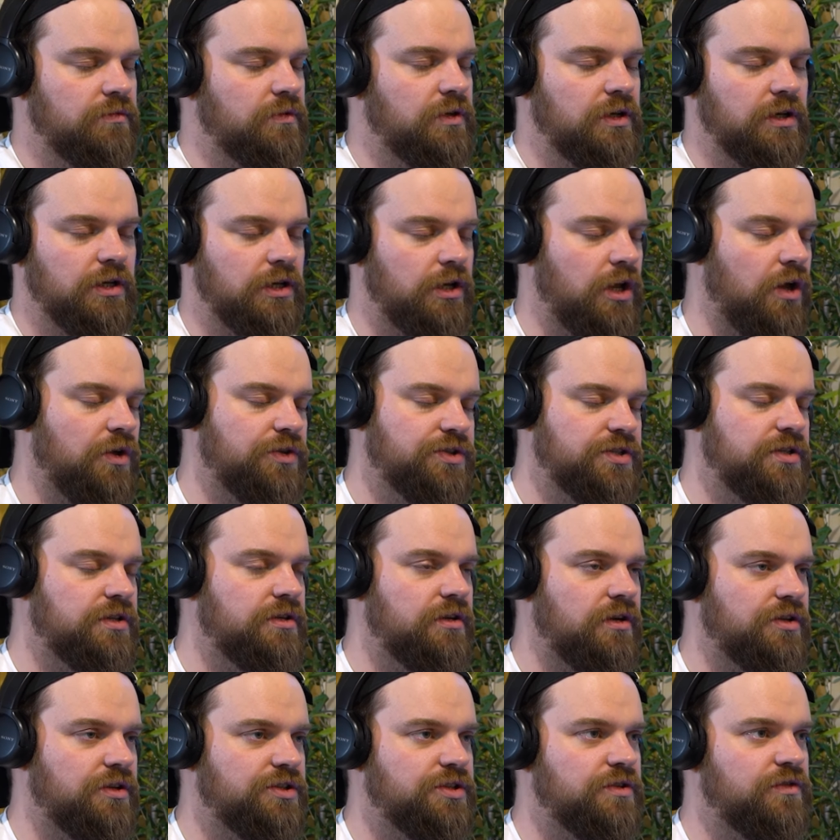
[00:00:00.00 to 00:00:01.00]
lots
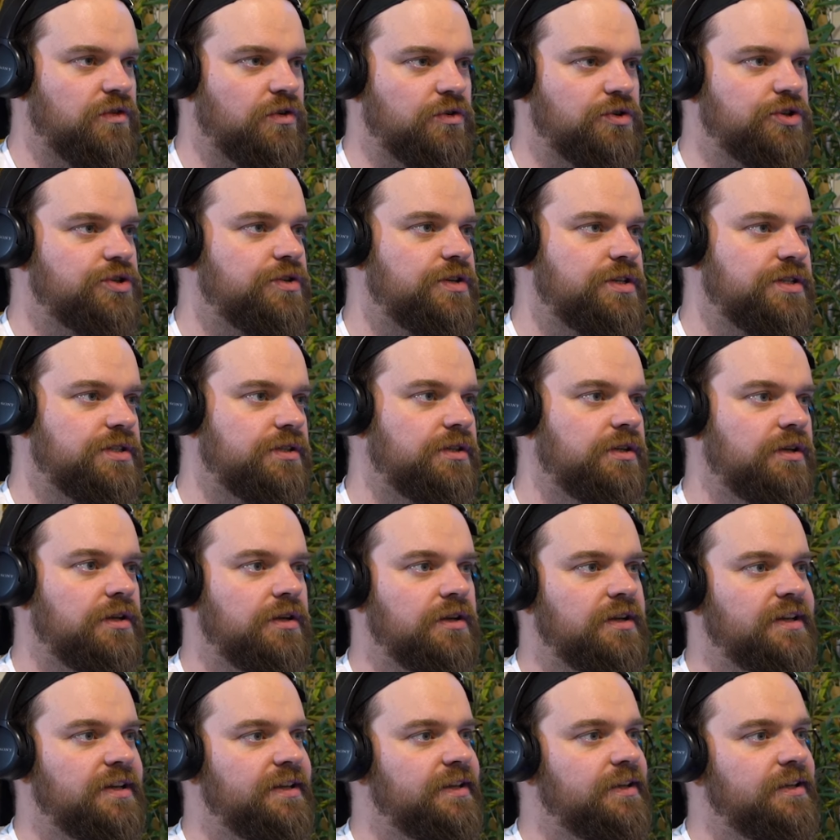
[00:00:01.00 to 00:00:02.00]
and lots of countries,
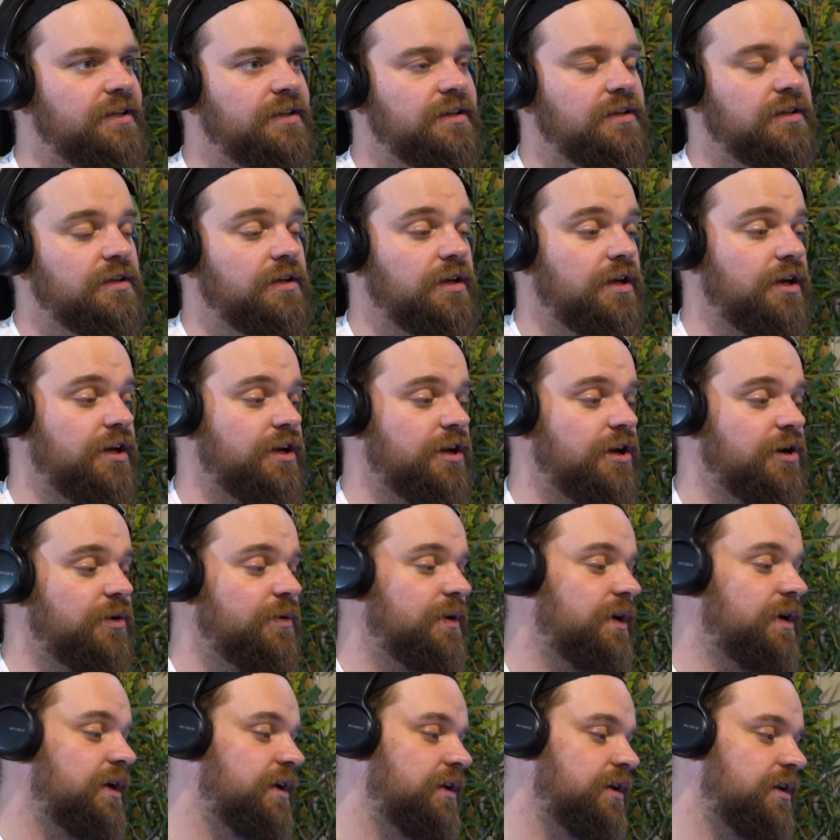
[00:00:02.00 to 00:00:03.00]

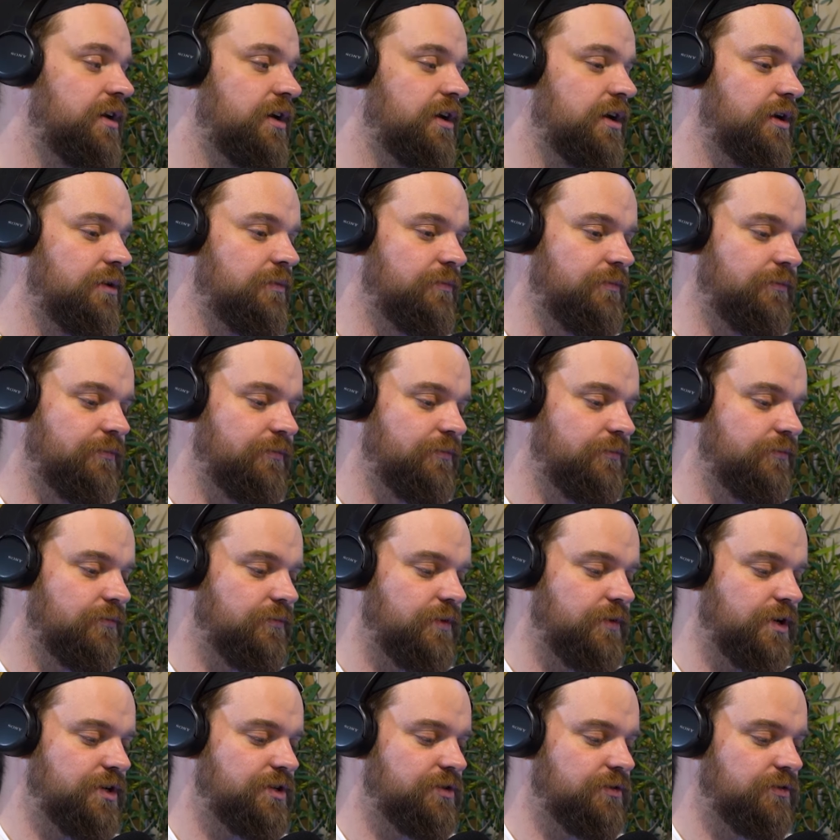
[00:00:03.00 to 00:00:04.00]
and
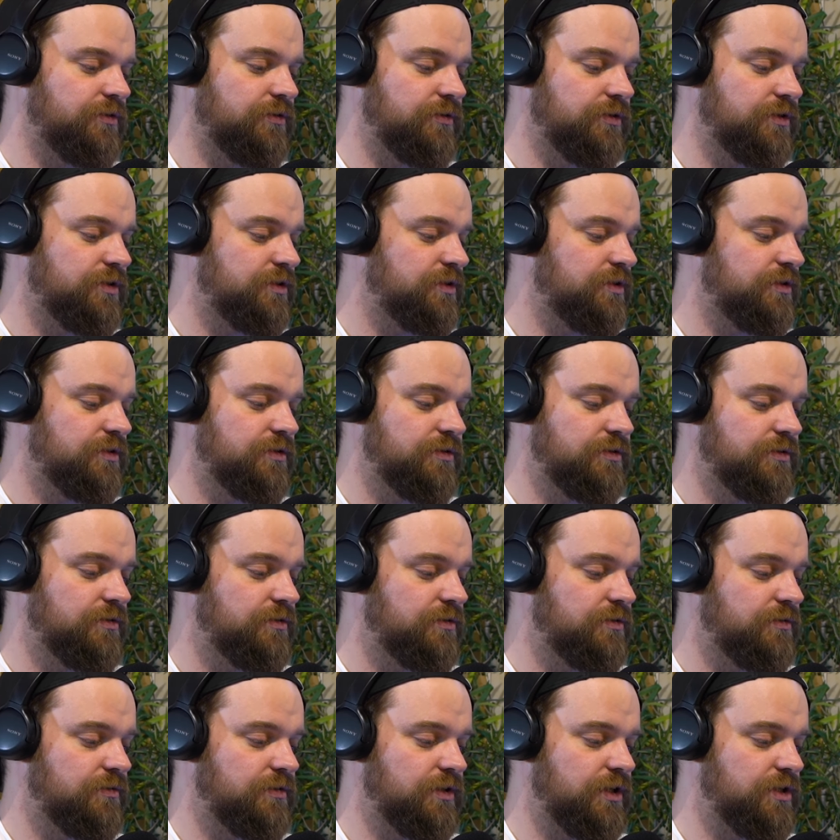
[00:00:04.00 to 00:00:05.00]
wrestled
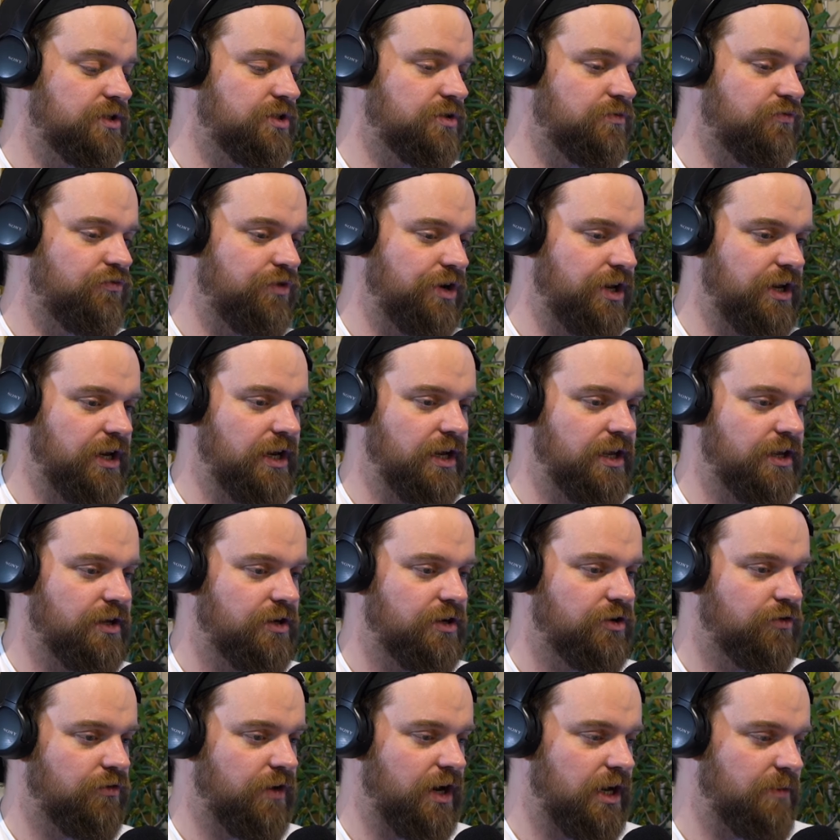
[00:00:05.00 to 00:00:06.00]
in some really
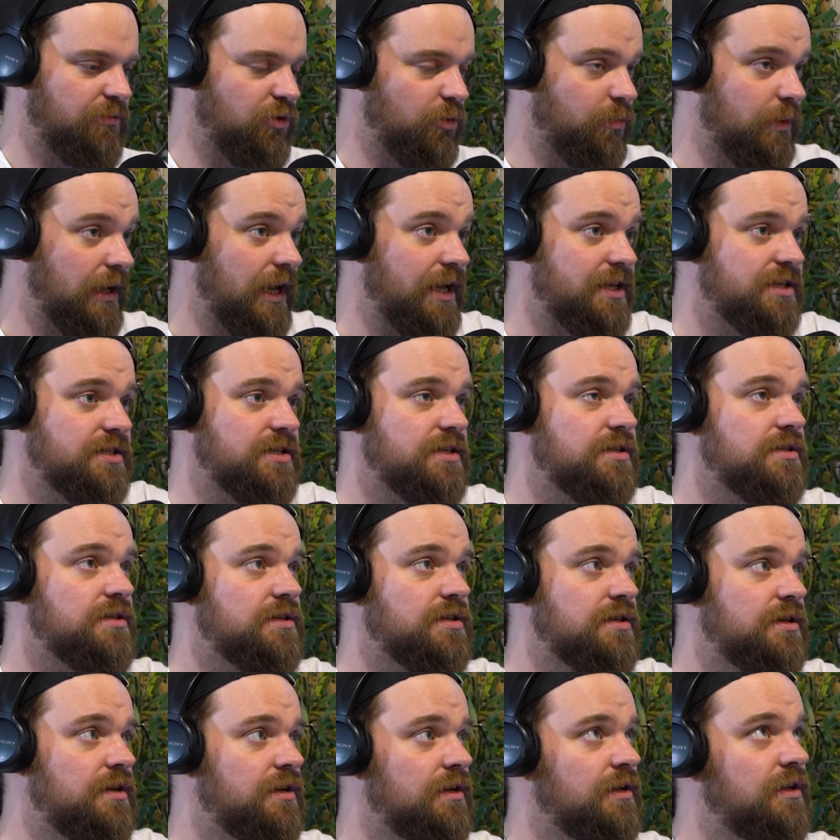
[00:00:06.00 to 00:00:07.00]
credible places.
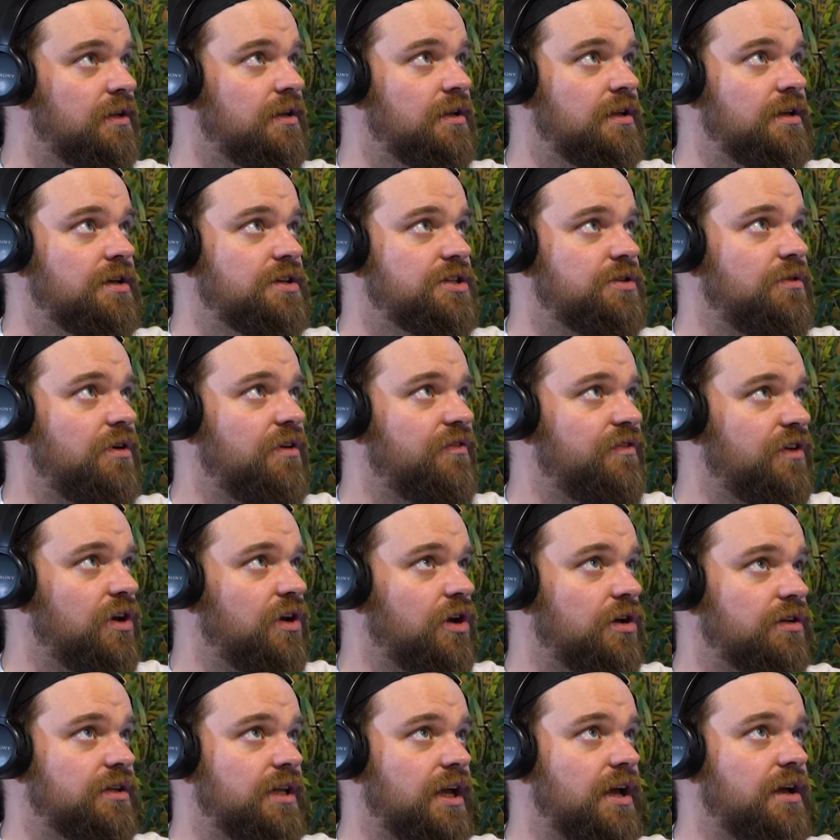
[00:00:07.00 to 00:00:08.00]
So I felt
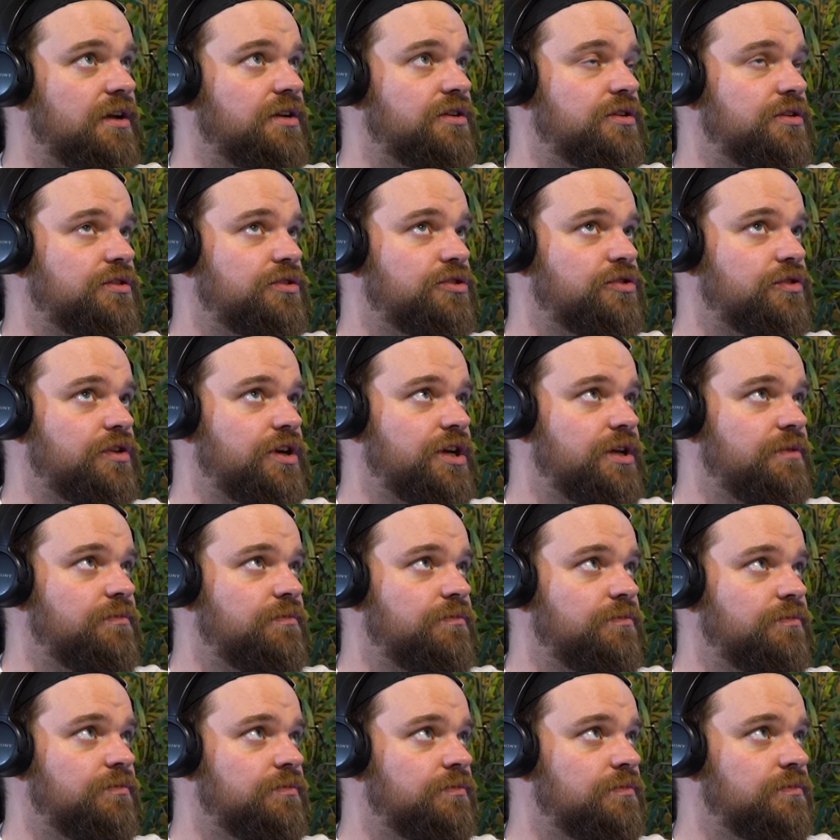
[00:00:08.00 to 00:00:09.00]
like that
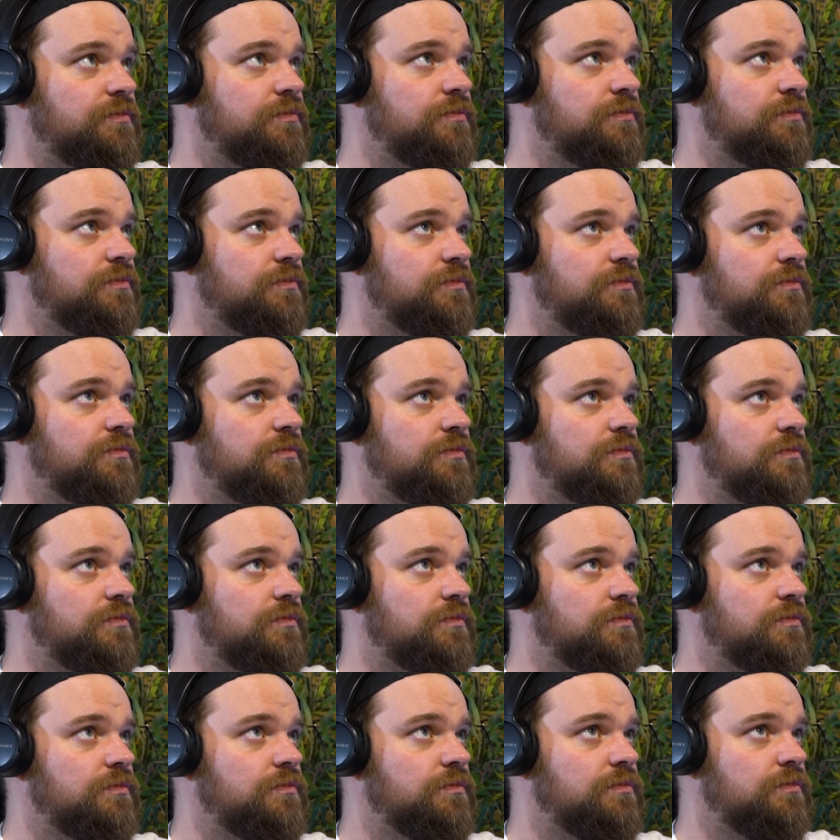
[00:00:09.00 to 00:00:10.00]
dream
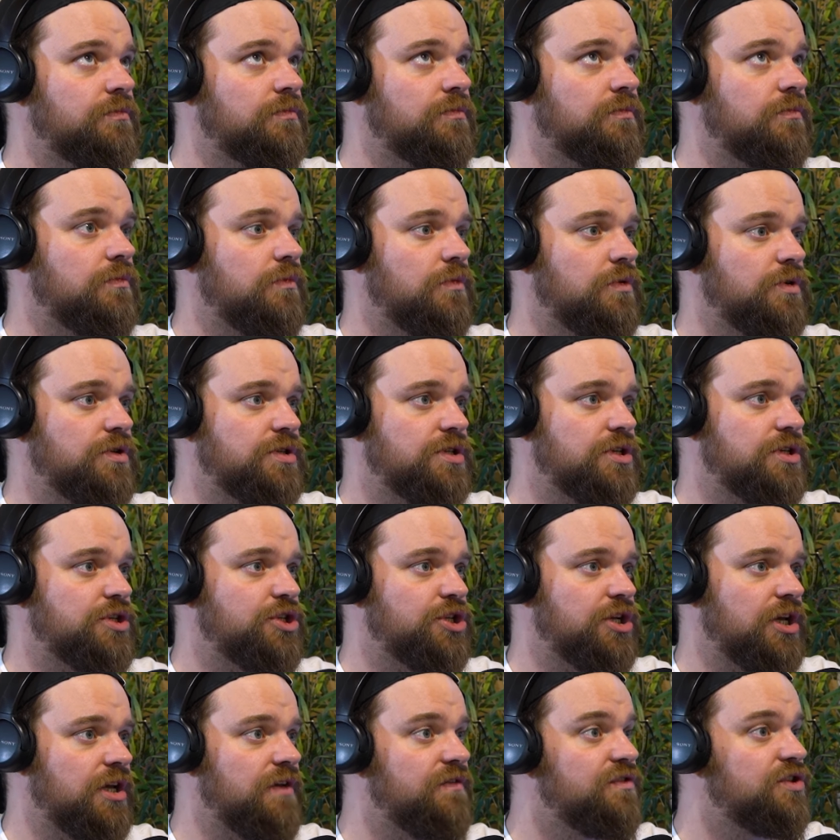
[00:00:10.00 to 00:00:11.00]
was
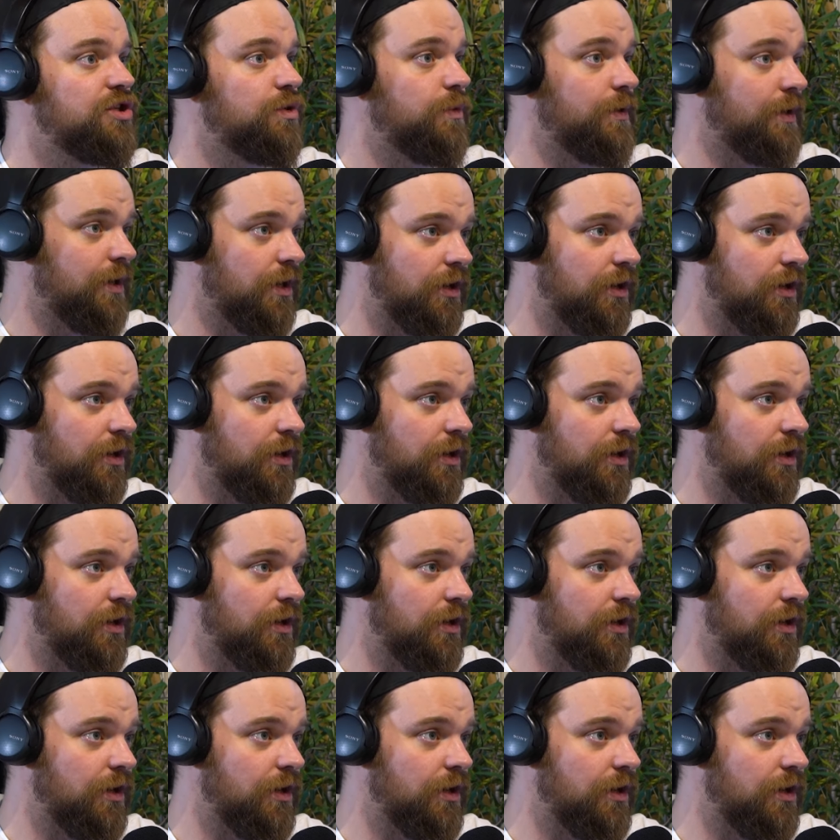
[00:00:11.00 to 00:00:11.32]
achieved to a